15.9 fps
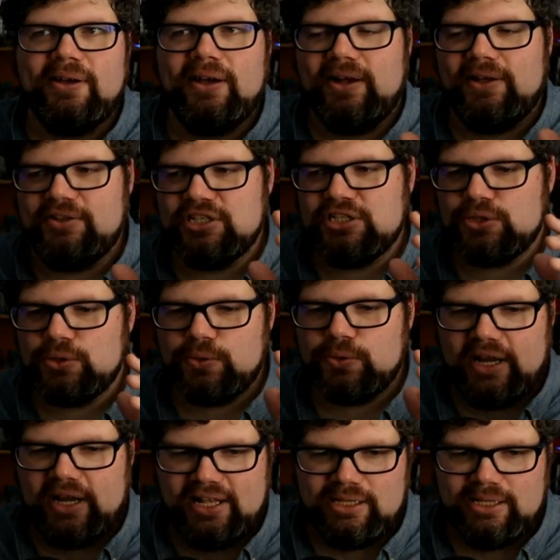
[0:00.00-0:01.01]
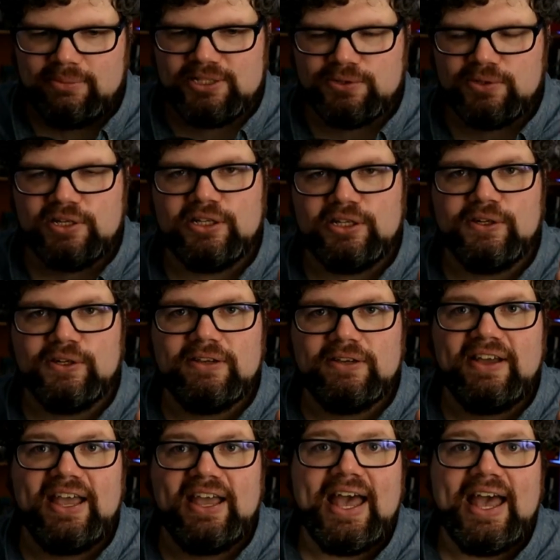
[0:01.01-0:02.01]
uh, the story elements could look
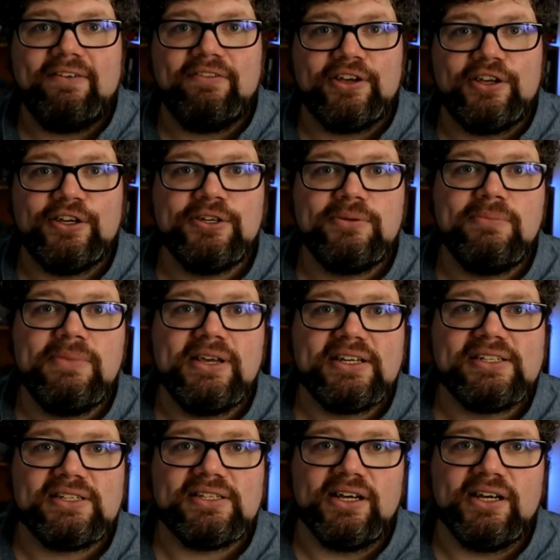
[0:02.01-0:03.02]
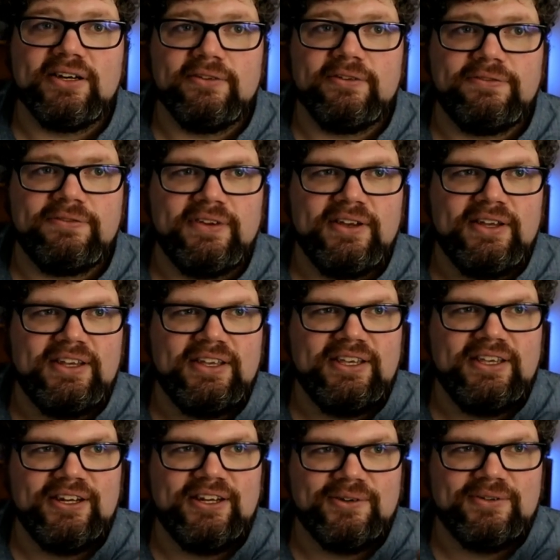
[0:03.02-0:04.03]
if I have a good mix of,
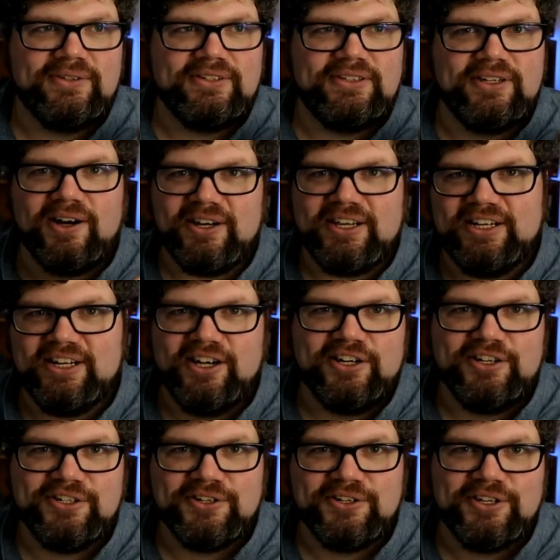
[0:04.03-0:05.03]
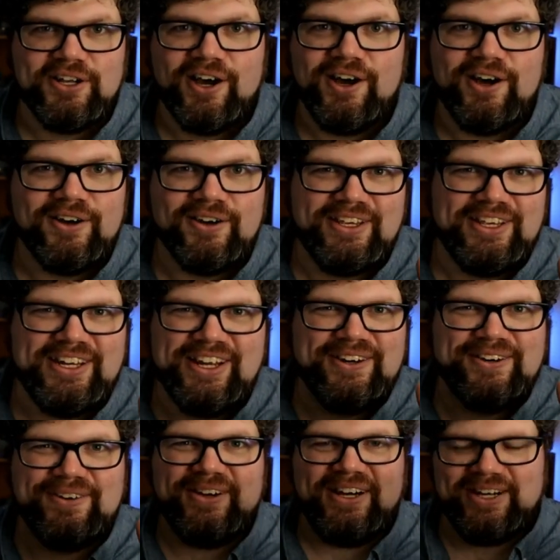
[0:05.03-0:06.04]
you know, dogged underdog, you
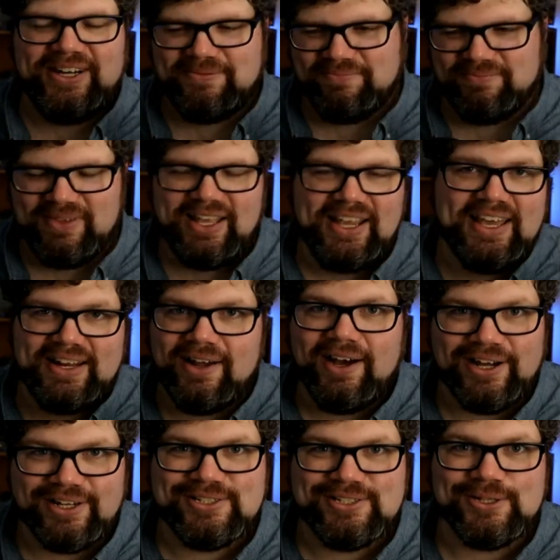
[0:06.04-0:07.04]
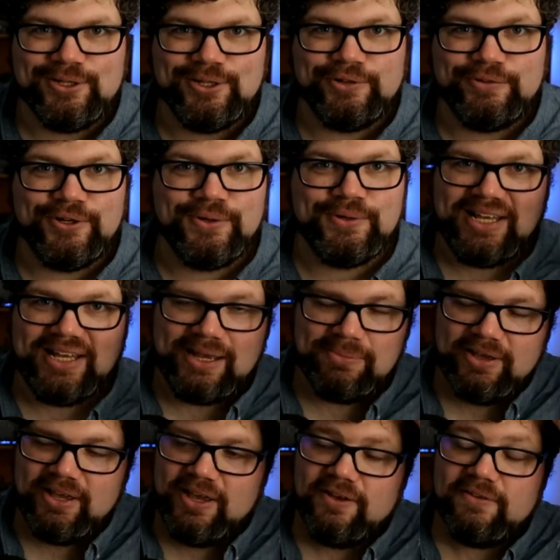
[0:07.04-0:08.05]
know, um, again, Han Solo rogue
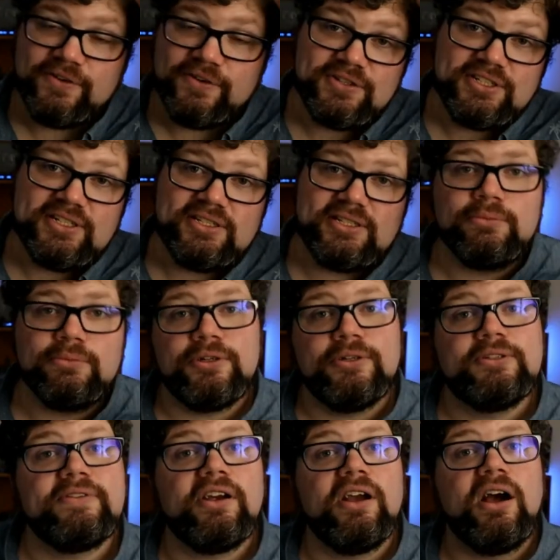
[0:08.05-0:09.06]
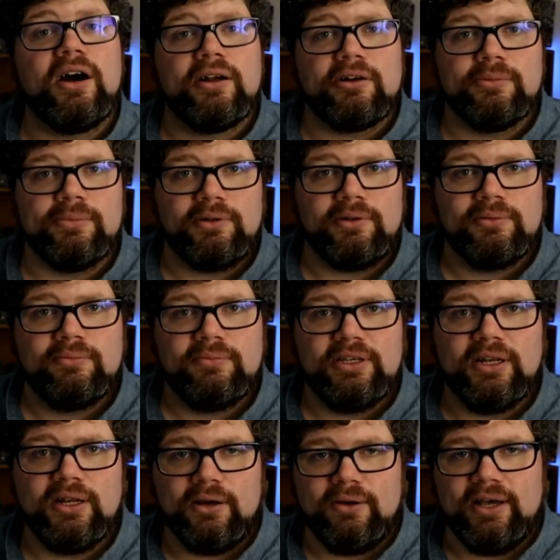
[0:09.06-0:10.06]
type, versus someone who's very honorable,
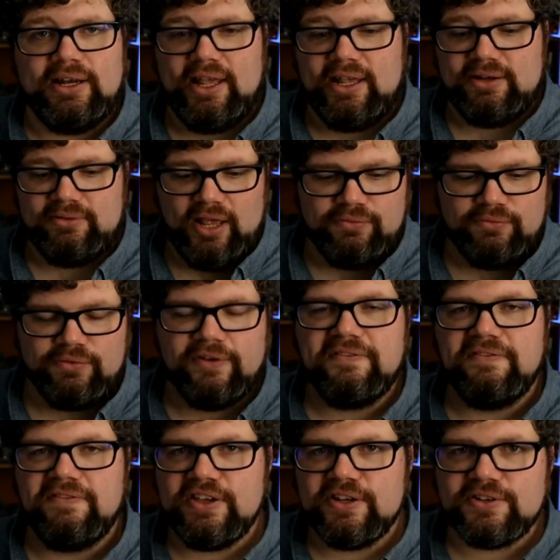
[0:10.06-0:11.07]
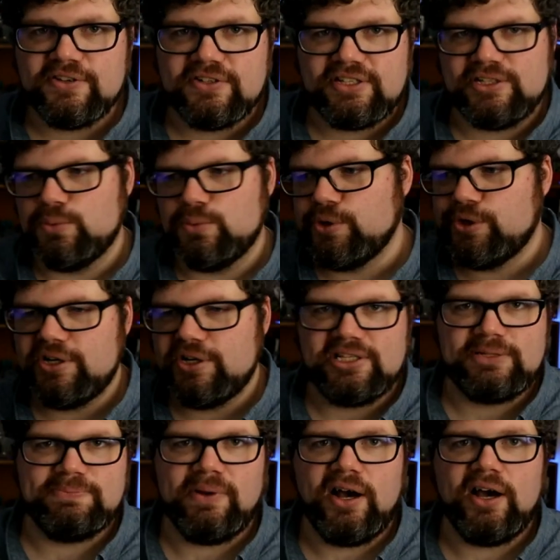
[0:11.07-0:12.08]
you know, and, and, and reveres his word as
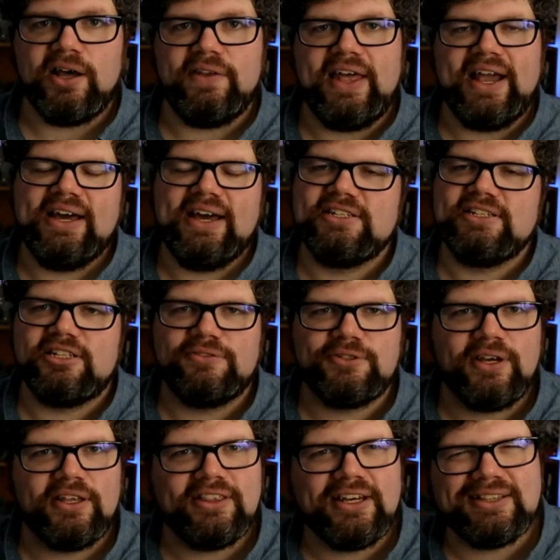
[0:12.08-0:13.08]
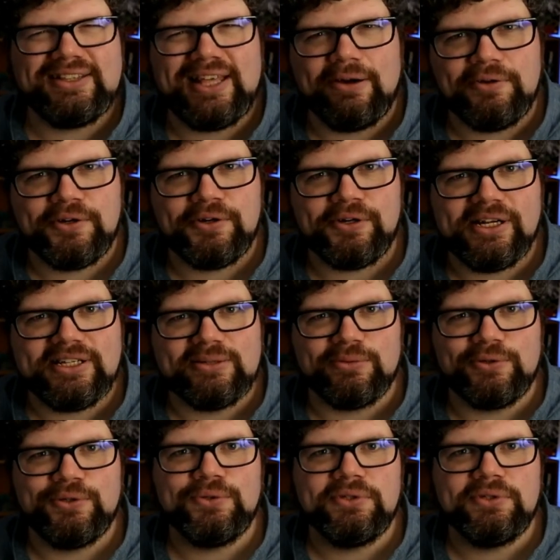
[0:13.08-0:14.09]
his bond, that kind of stuff. So I thought that would create
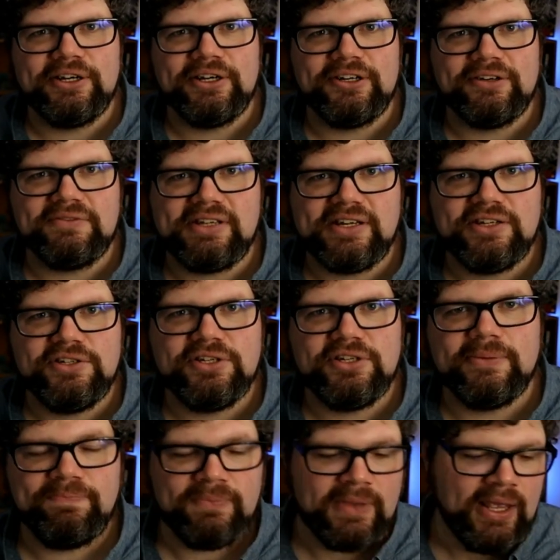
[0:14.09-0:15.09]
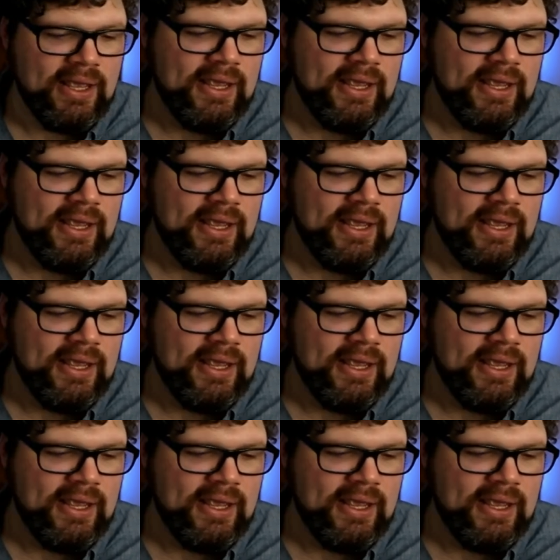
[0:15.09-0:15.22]
some cool narrative tension.